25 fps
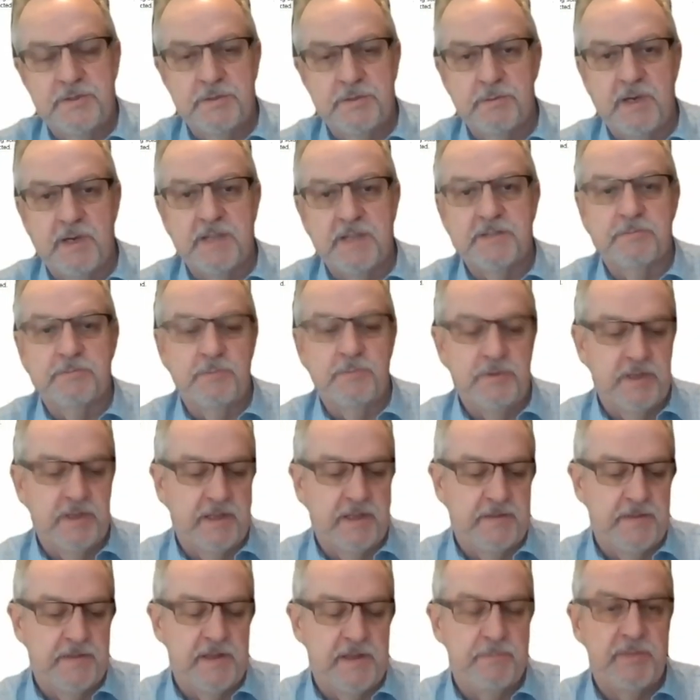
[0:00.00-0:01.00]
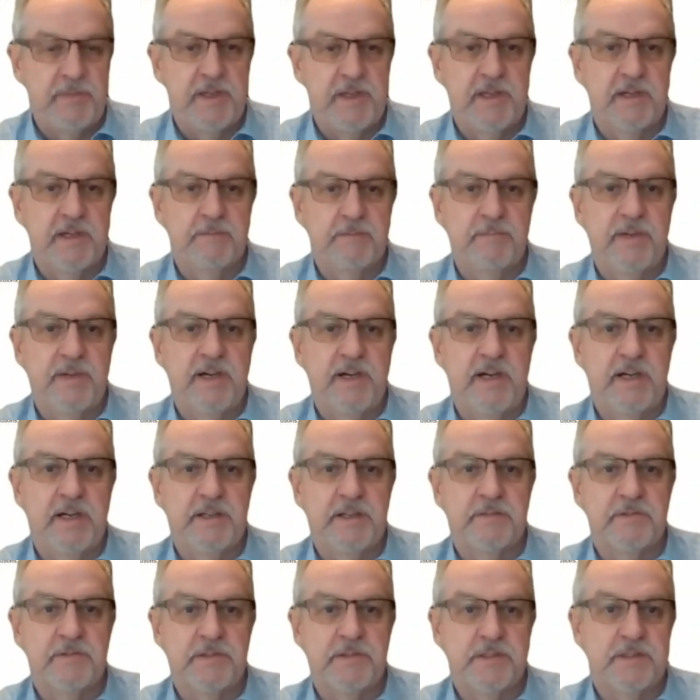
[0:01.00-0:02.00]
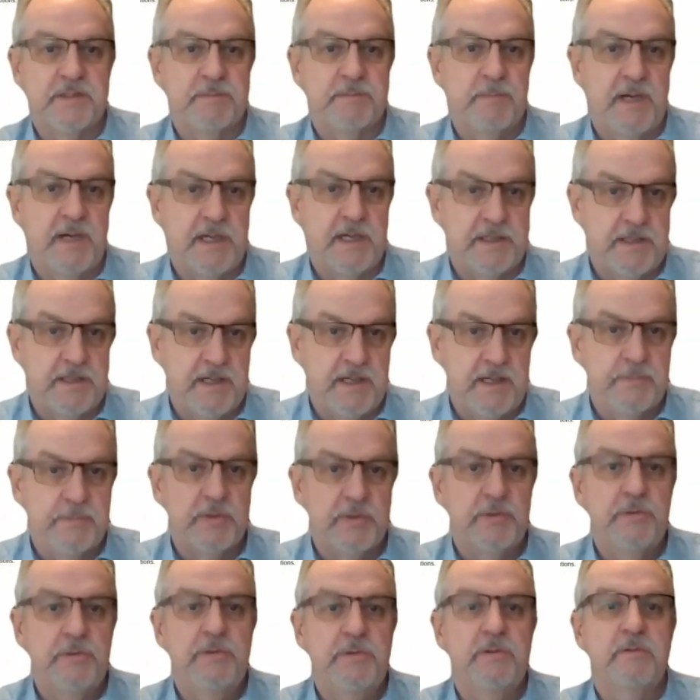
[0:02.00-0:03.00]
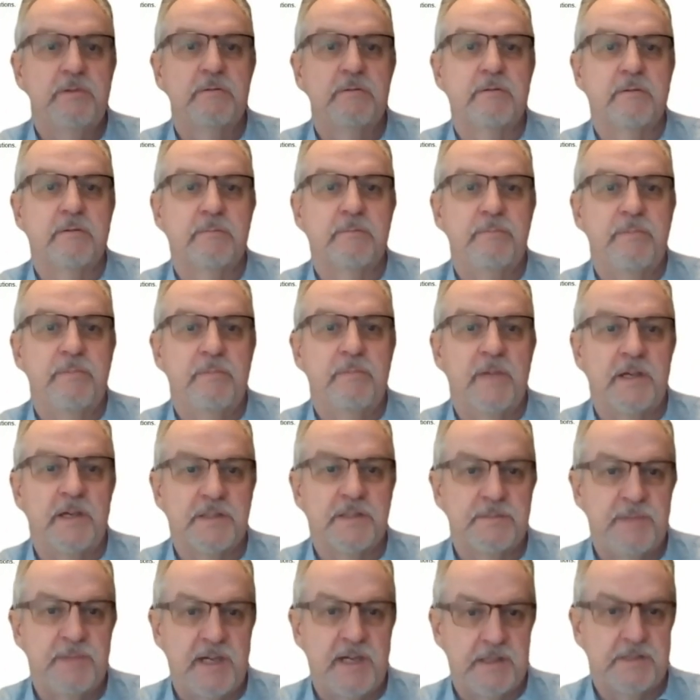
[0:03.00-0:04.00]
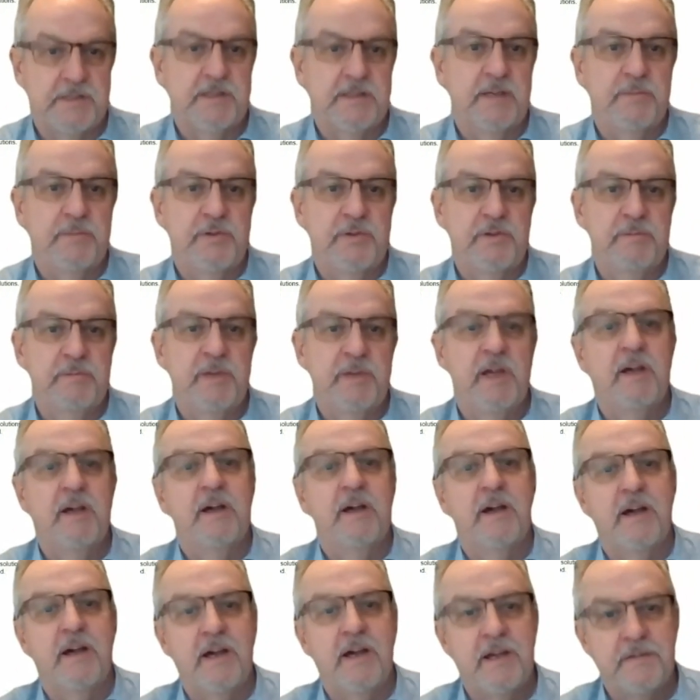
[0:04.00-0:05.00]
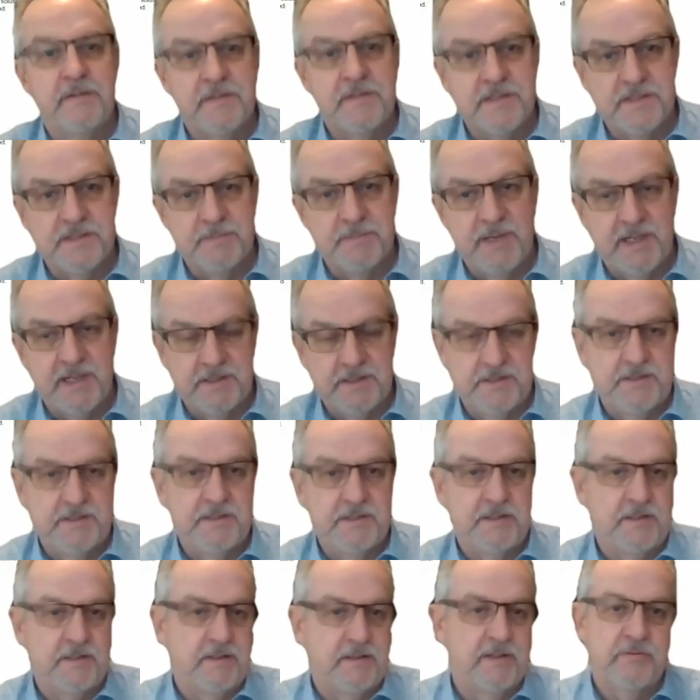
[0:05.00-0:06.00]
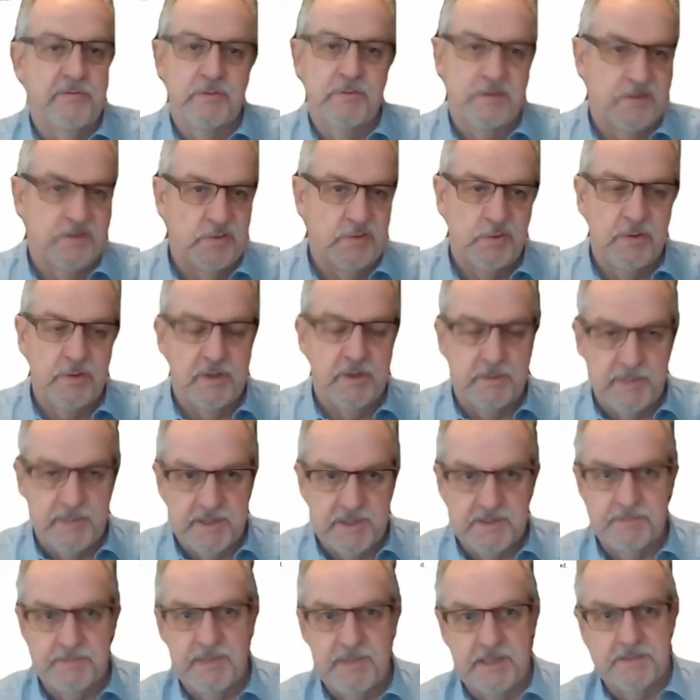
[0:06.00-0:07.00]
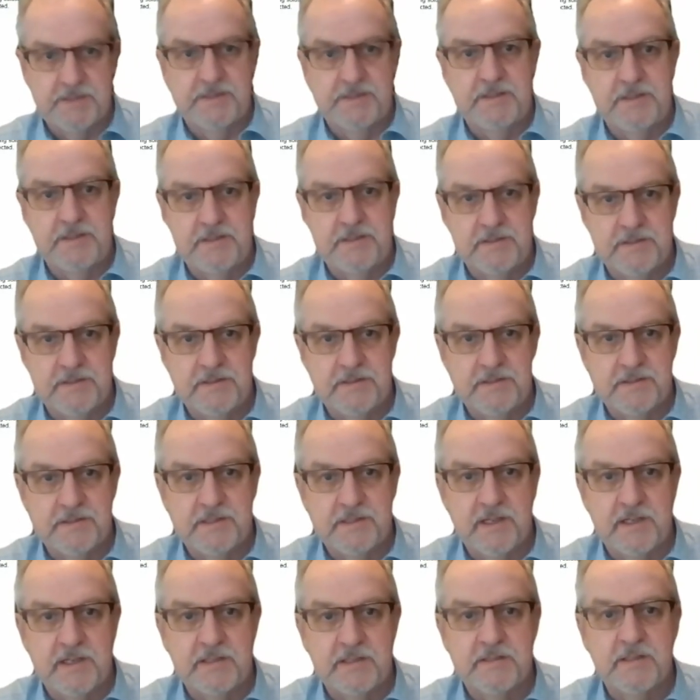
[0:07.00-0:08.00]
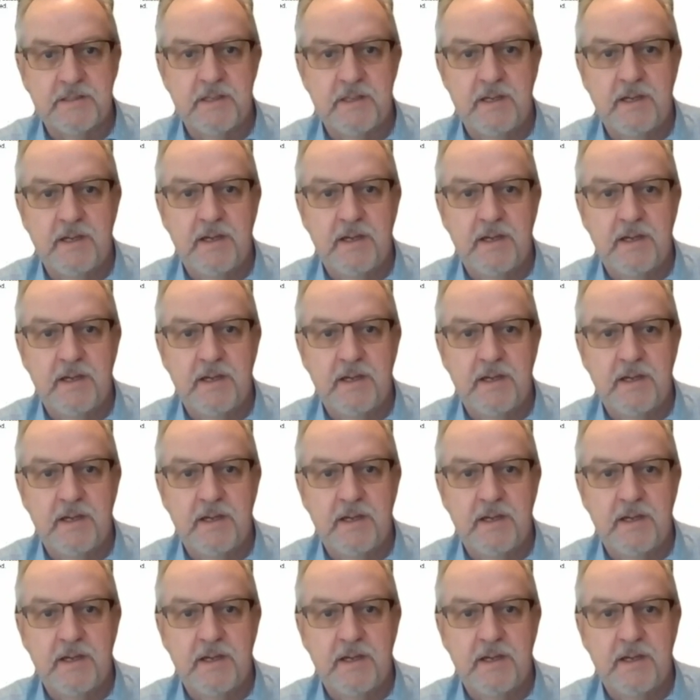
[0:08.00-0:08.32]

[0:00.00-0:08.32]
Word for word: to us would uh, then become part of a smart neighborhood, a smart suburb, and the smart city. Everyone's talking about smart cities these days.